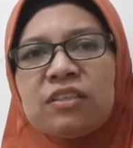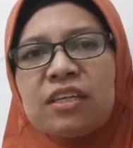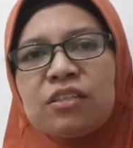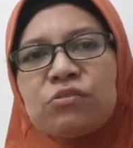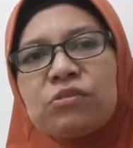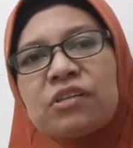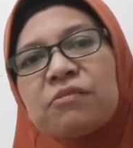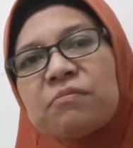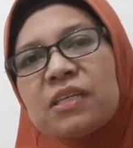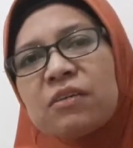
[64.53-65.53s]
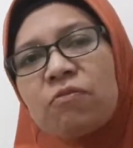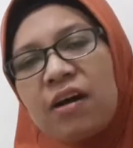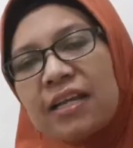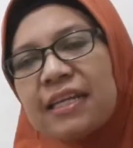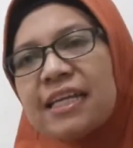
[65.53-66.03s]
can you give me
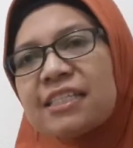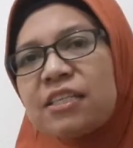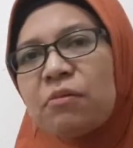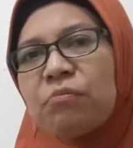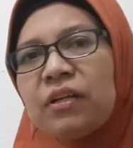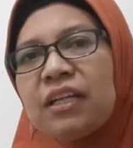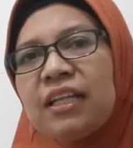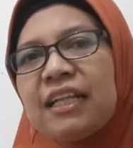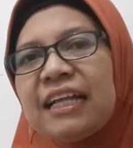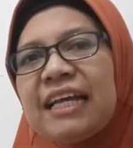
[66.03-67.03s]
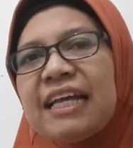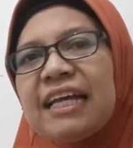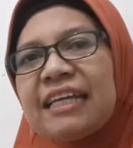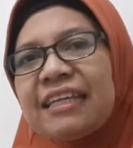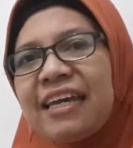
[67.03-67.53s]
one example?
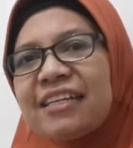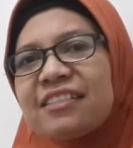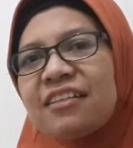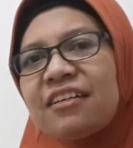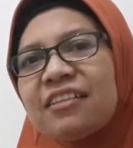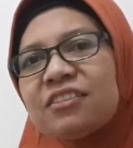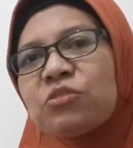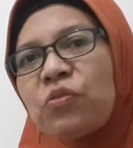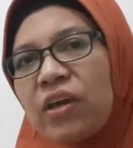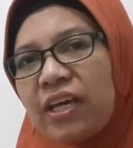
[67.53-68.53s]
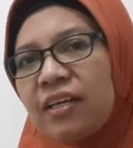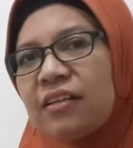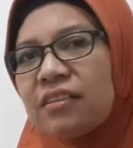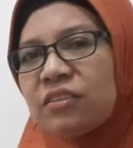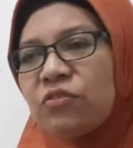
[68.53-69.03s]
Yes, earthquake.
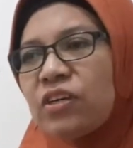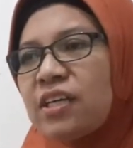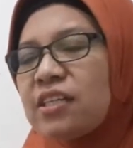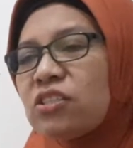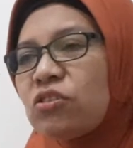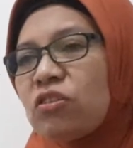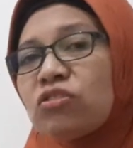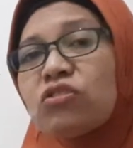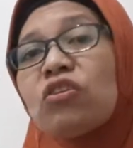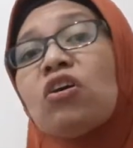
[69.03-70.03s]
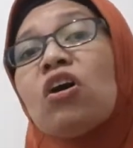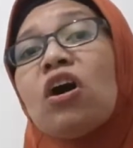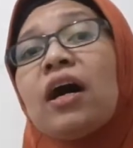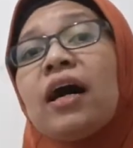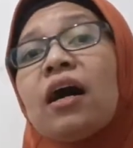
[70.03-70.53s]
Earthquake is also
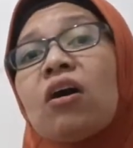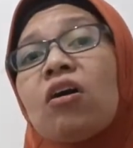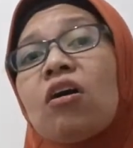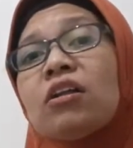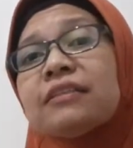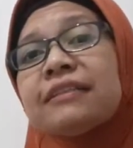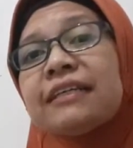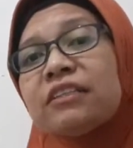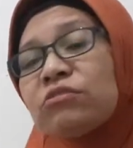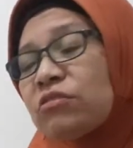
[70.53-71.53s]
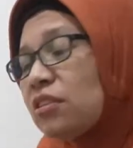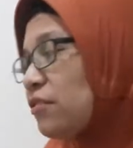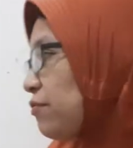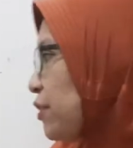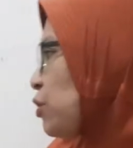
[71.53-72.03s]
called
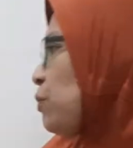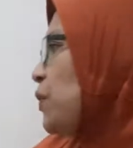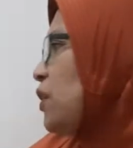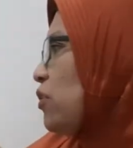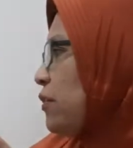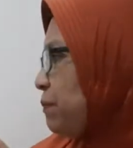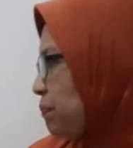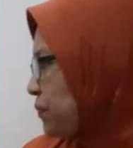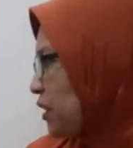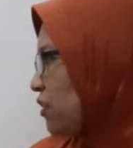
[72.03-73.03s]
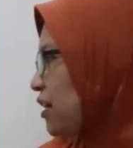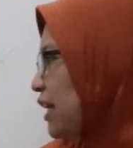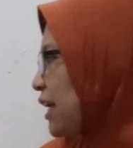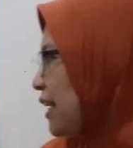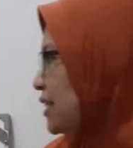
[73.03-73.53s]
natural phenomenon.
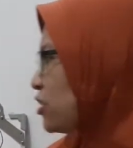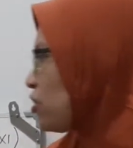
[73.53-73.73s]
Okay, let's